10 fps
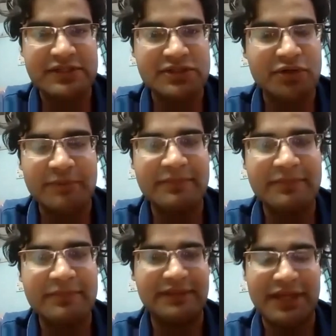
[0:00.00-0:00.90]
So
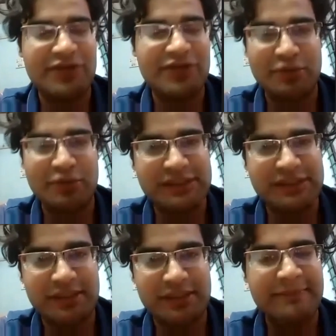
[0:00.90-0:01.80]
thank you so much,
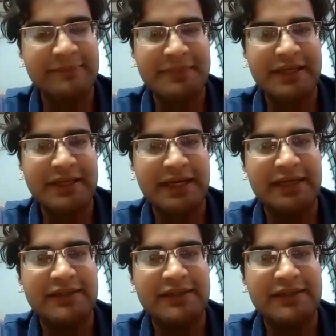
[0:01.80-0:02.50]
sir. And